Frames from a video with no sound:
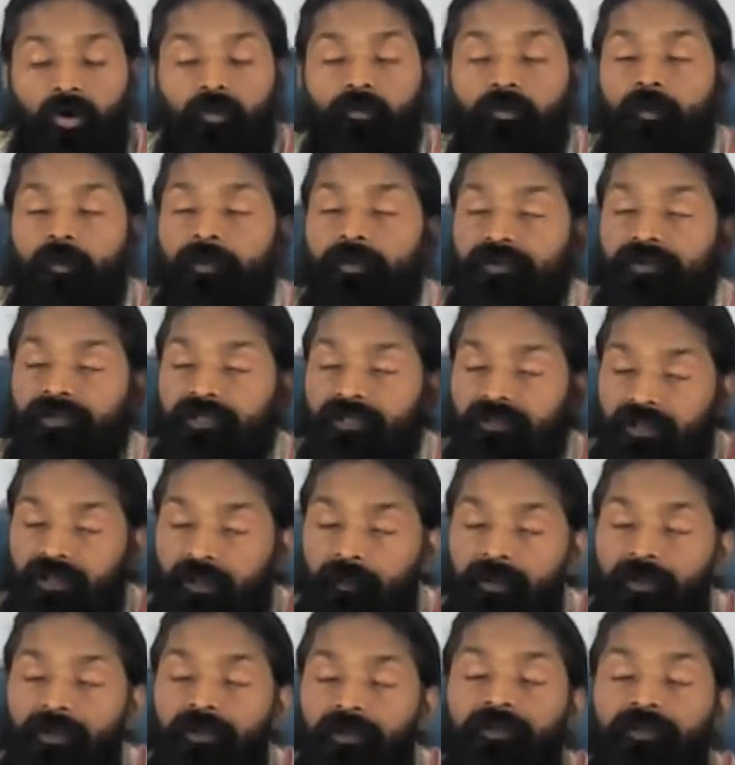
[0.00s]
homeopathic
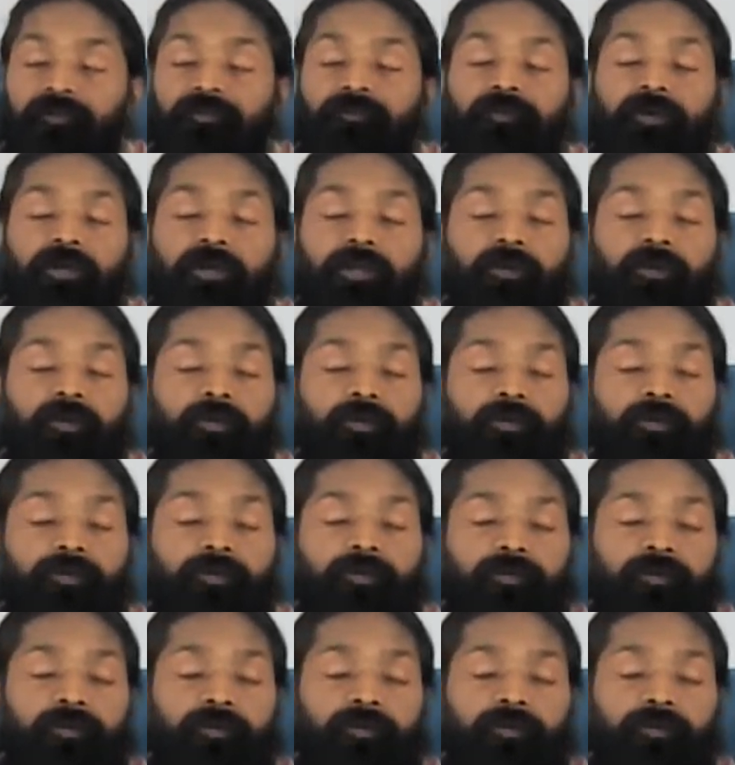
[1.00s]
remedies very good,